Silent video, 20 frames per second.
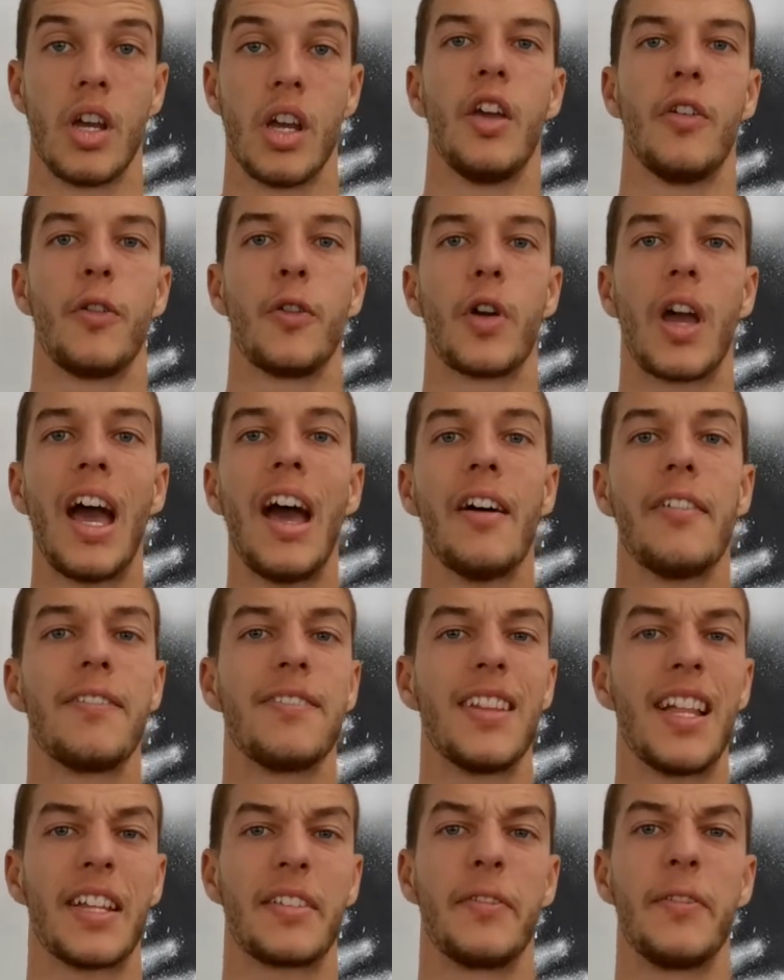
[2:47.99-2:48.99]
If you have
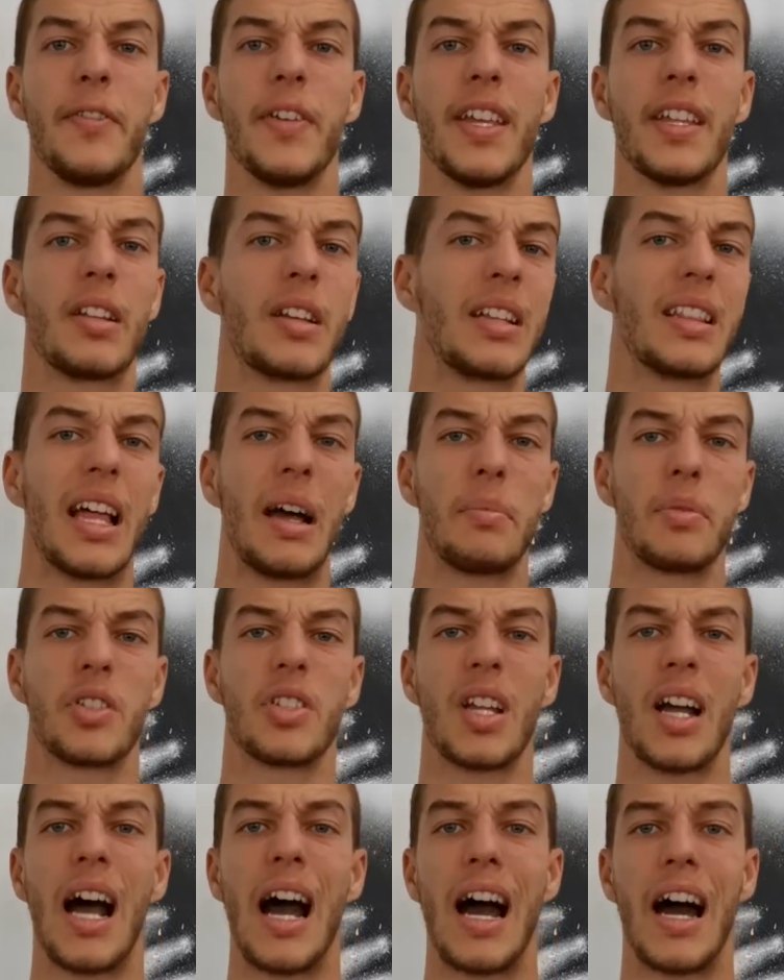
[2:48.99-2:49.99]
flat feet, collapsed
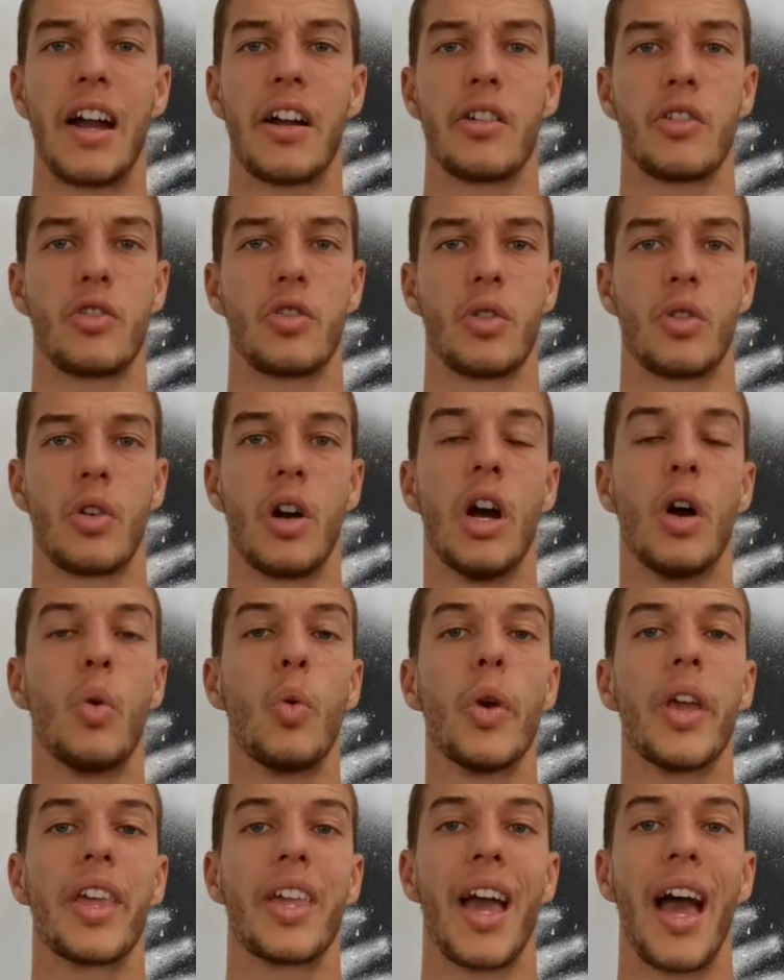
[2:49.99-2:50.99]
arch or
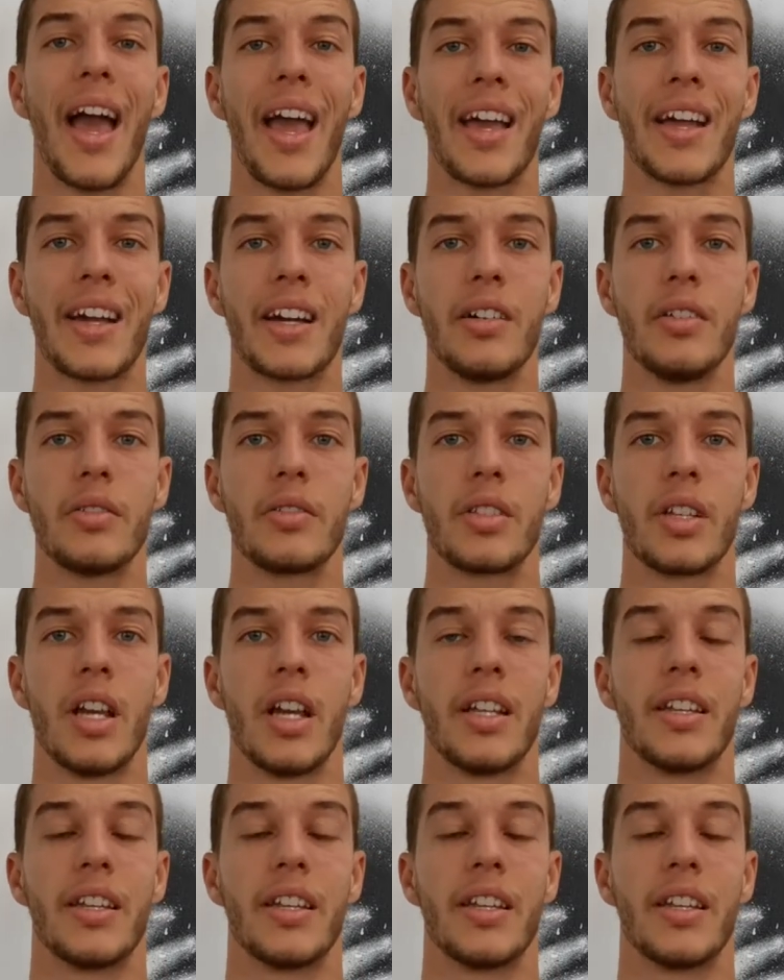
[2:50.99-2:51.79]
weak ankles,